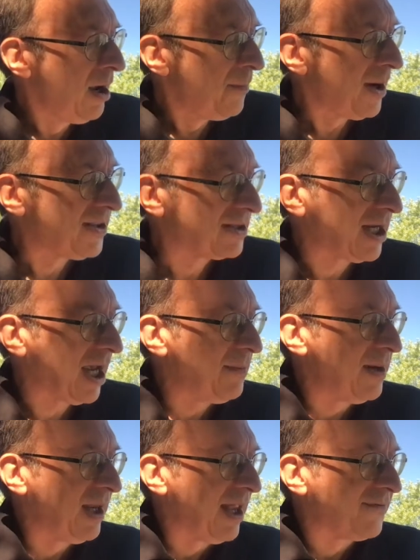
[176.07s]
By the time
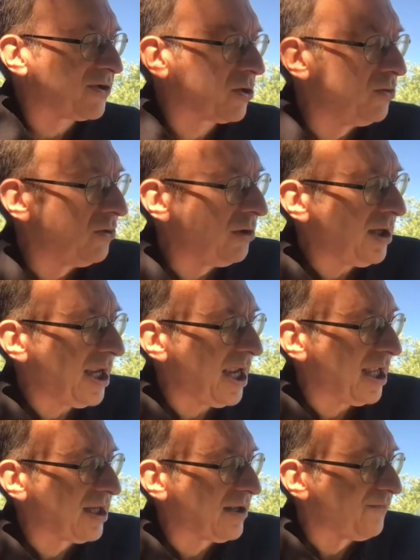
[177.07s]
he left school, he
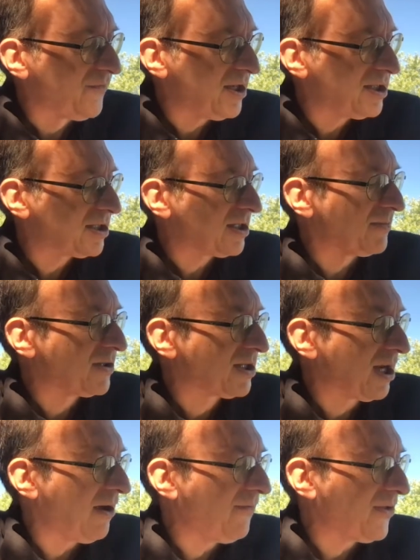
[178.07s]
had convinced
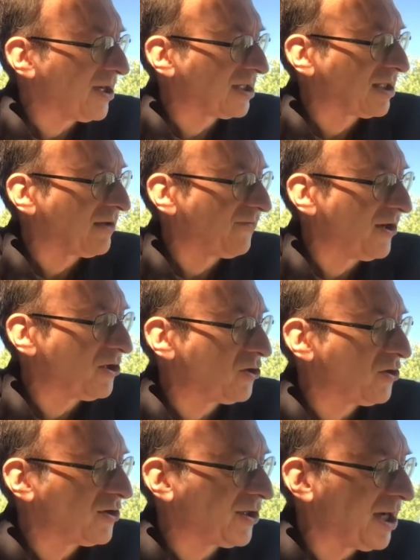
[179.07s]
himself that his
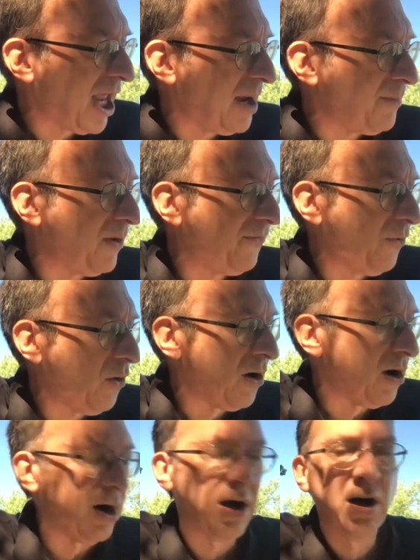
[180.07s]
adventures the night before